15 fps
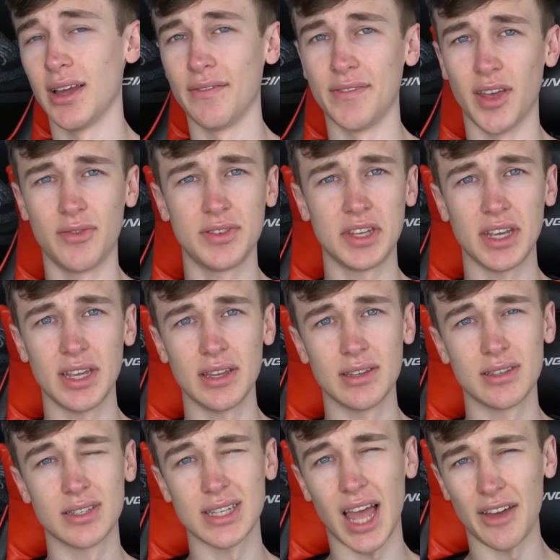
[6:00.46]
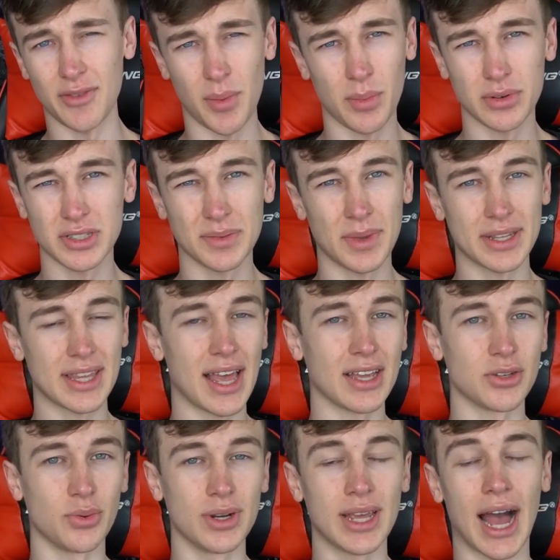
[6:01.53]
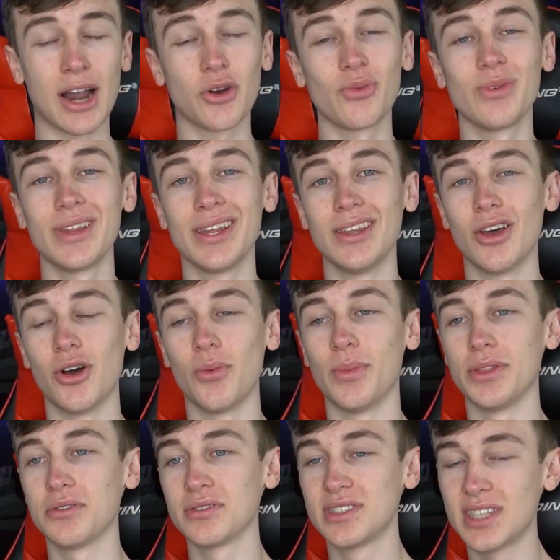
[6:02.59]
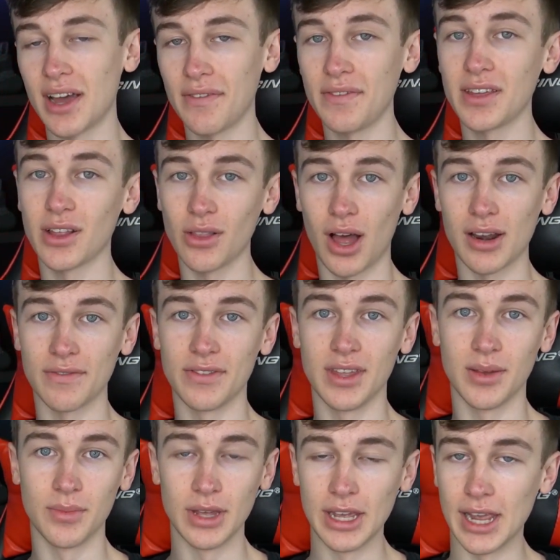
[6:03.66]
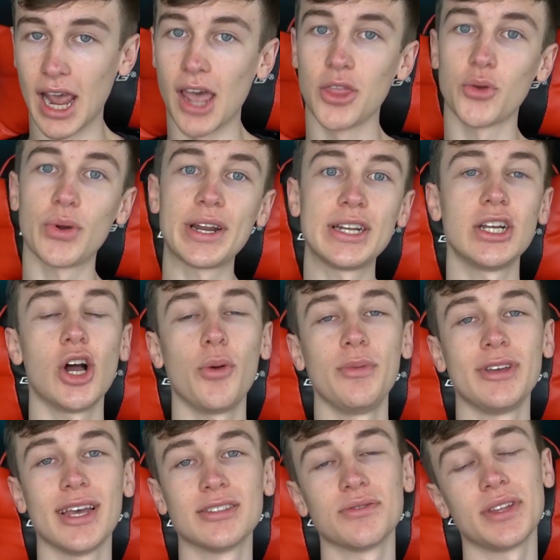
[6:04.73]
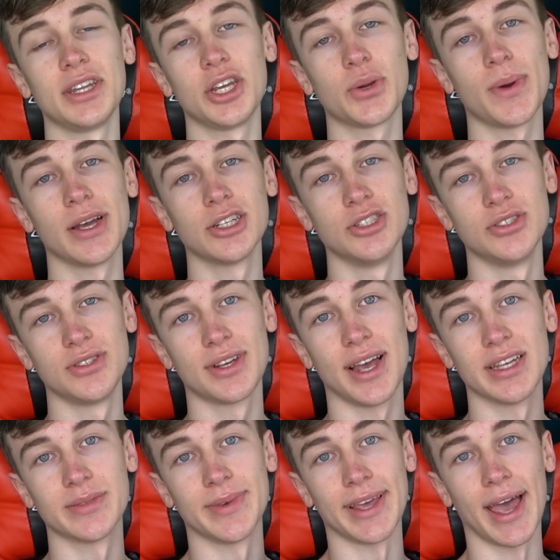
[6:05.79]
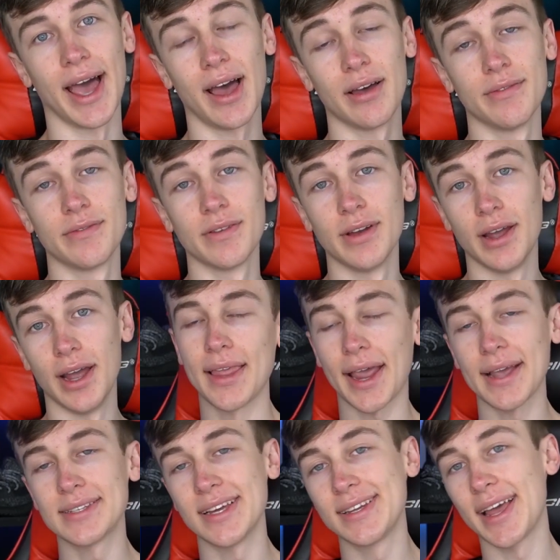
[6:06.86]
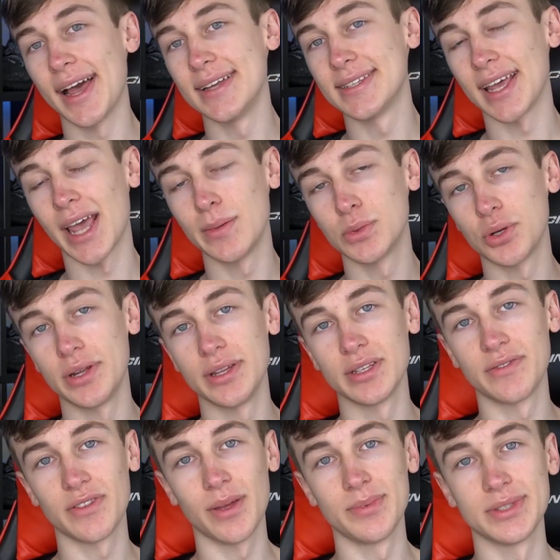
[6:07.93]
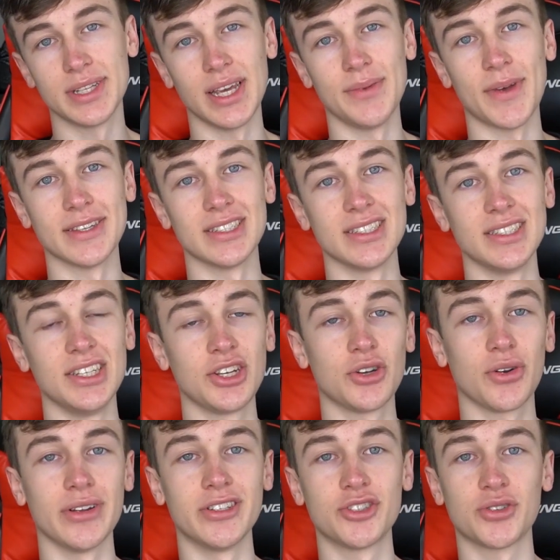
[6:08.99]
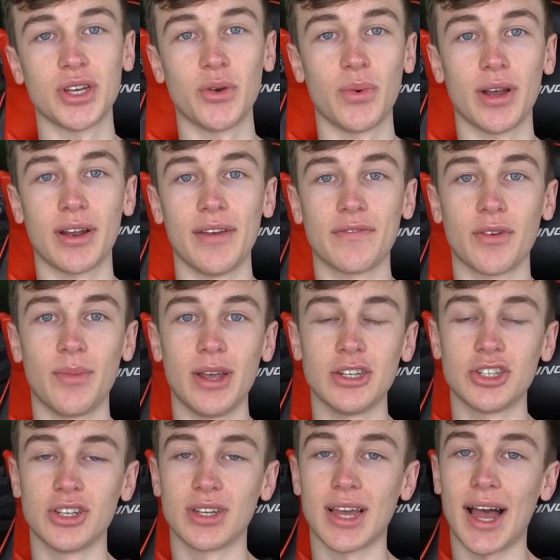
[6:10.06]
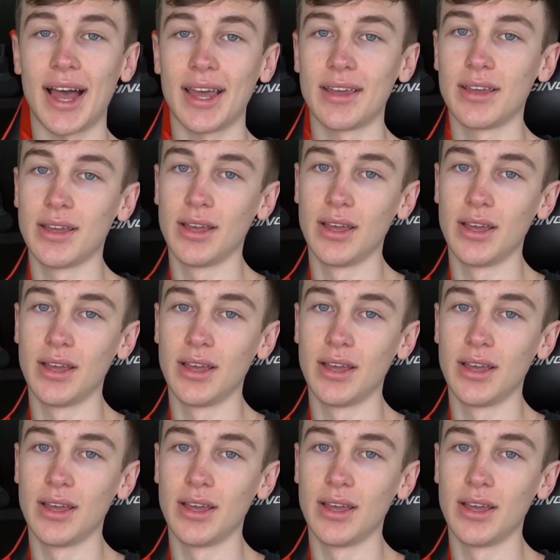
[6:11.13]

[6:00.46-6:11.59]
15 staff members, something like that, 20, I don't really know, but there's definitely a lot of them, and they're ready to help you guys with any questions you guys may have. And like I said, guys, I am joining this Flips team as a sneaker and streetwear information guy,